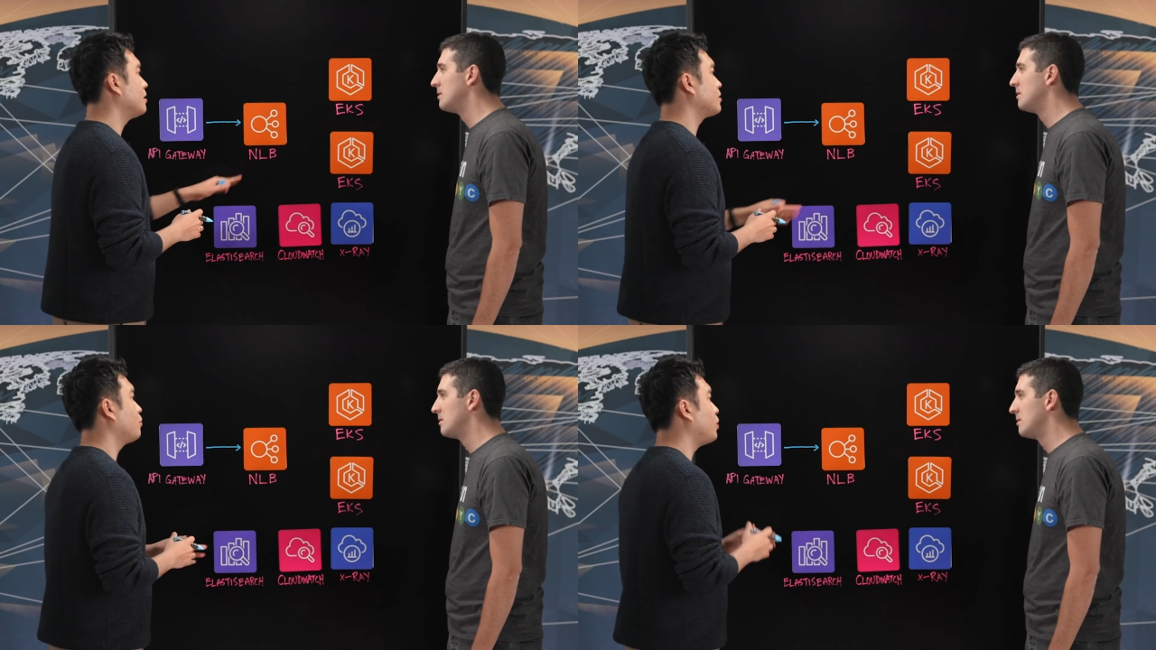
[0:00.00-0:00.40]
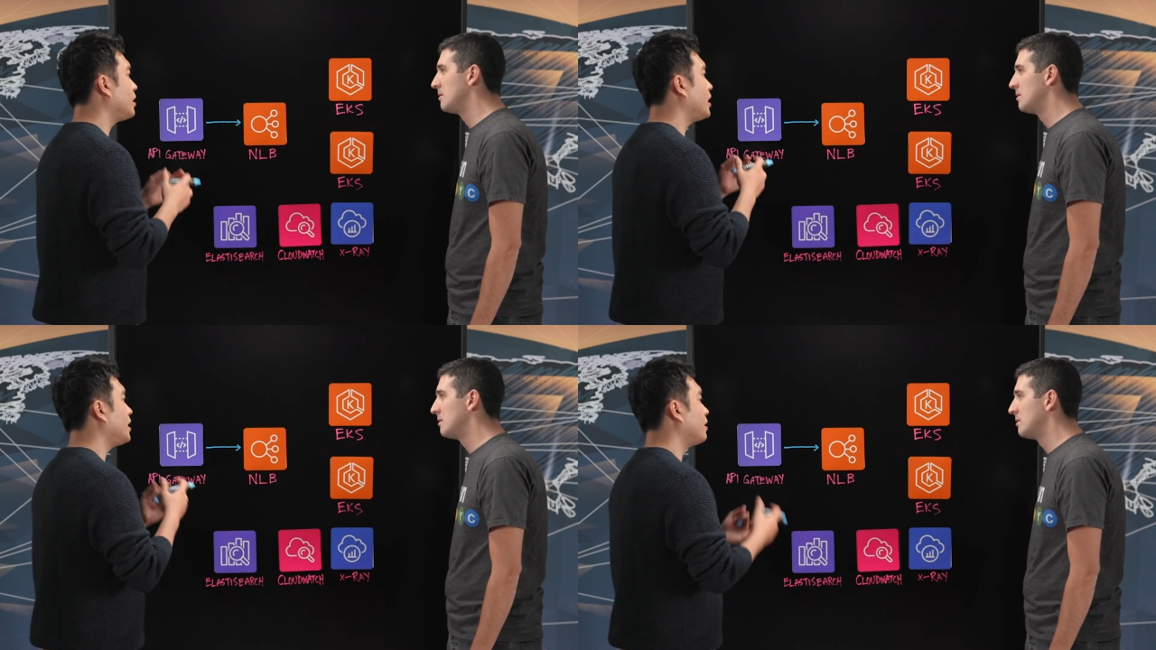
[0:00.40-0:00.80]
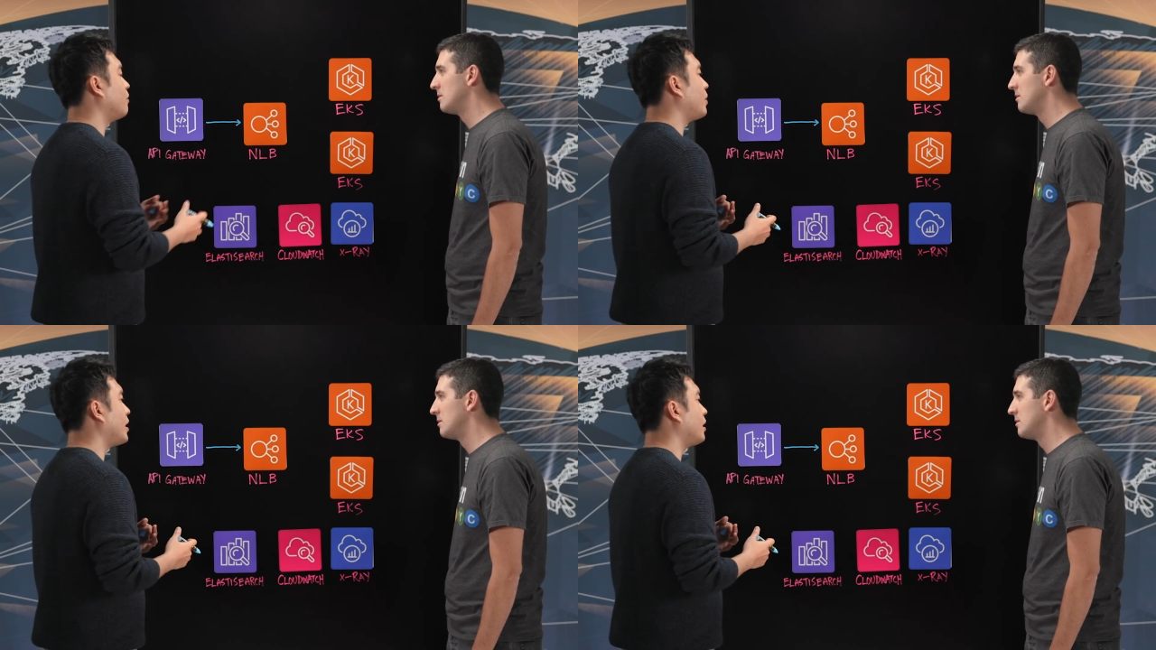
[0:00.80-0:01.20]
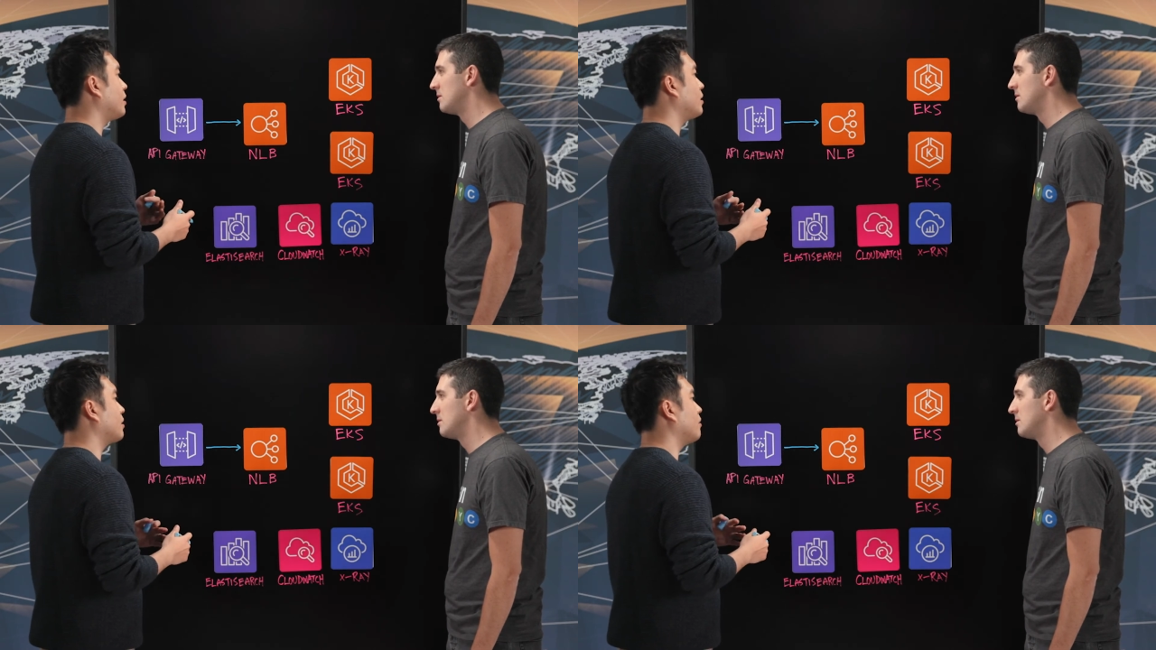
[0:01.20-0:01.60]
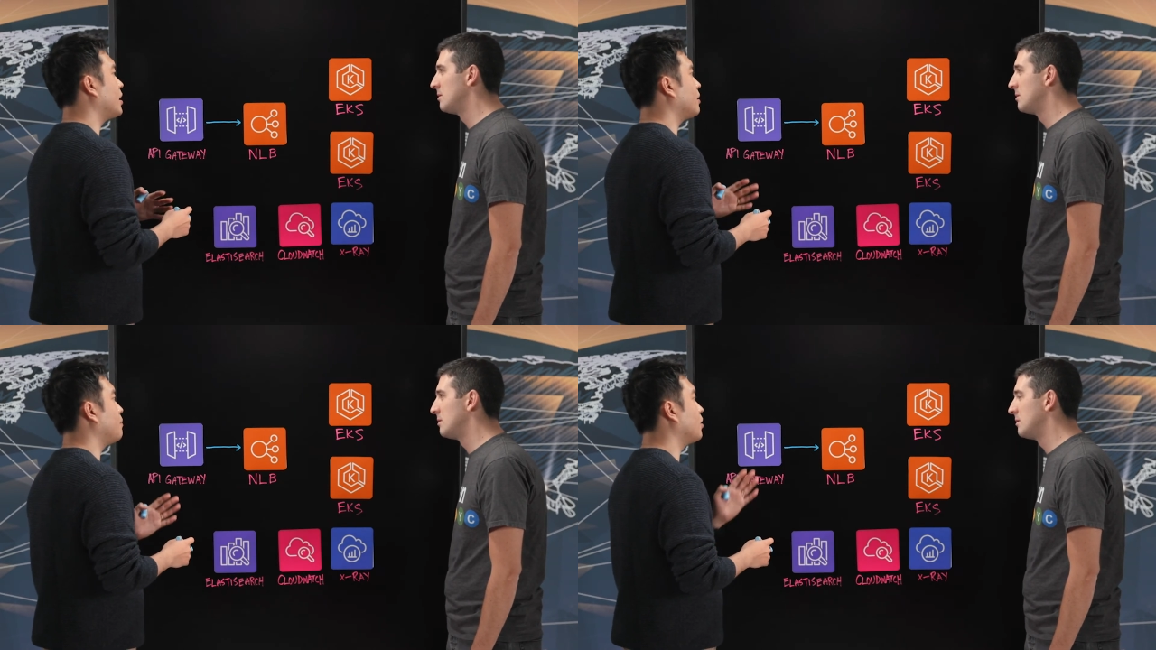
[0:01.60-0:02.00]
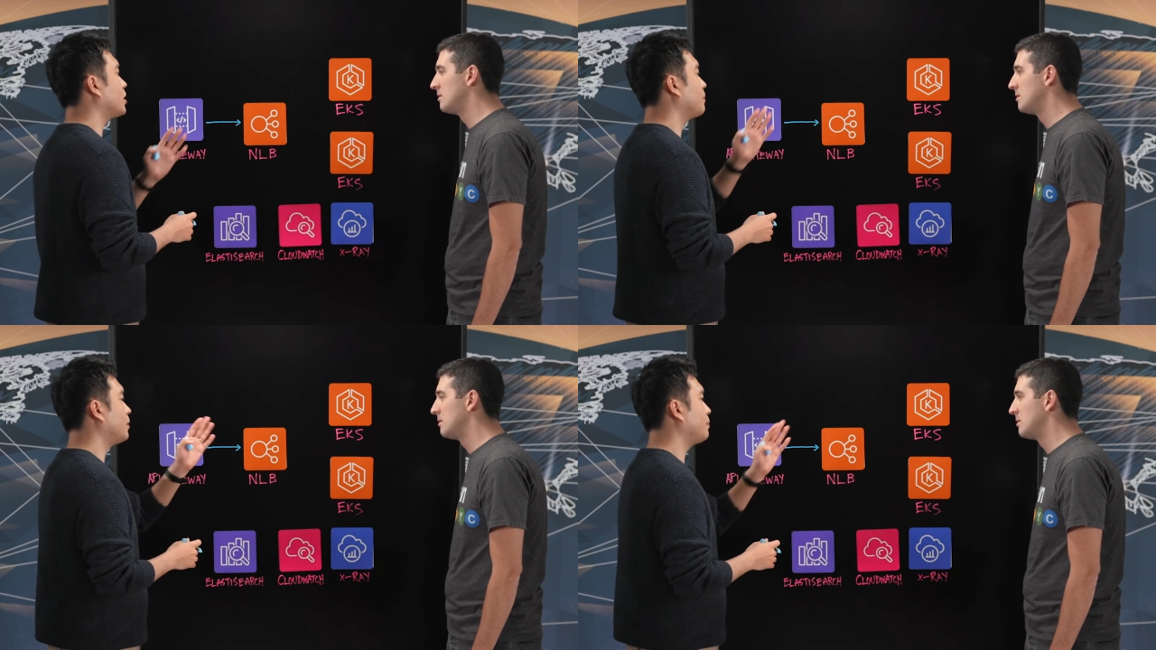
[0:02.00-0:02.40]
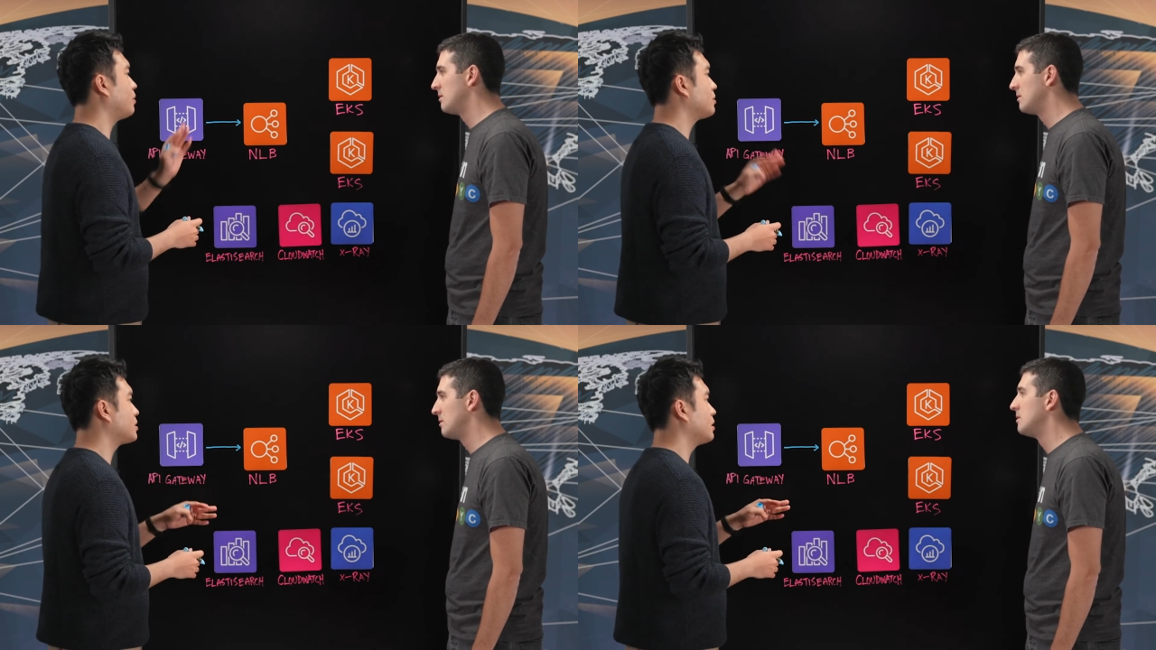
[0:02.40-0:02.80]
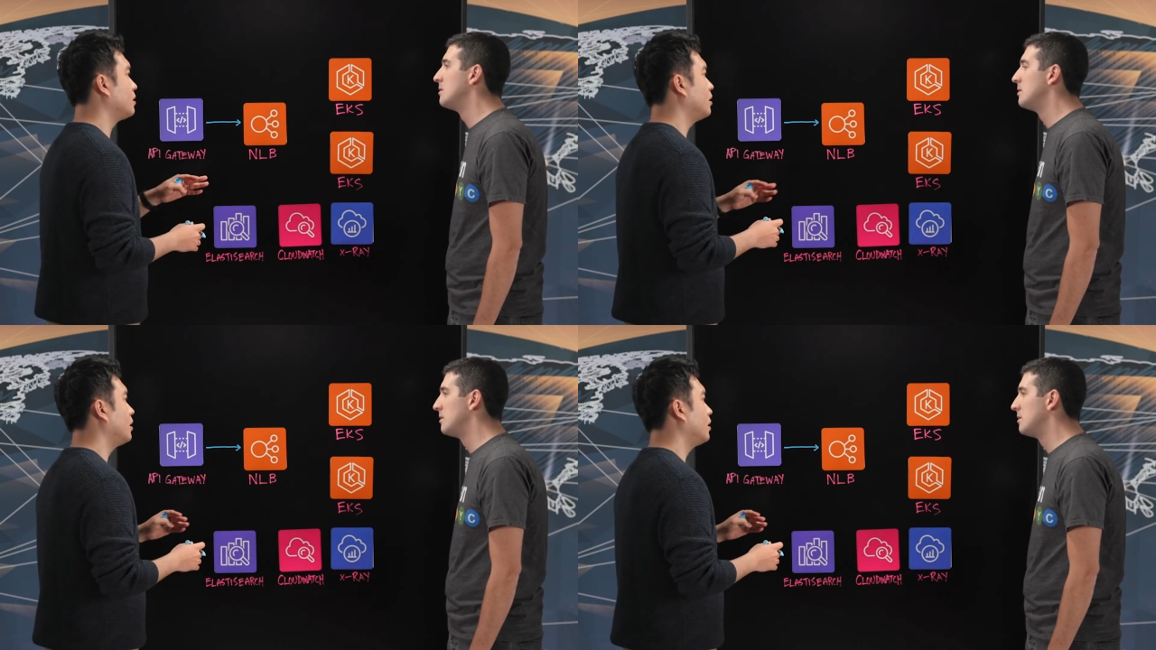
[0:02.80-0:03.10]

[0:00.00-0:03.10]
Speaker 1: so we needed a way to connect multiple ports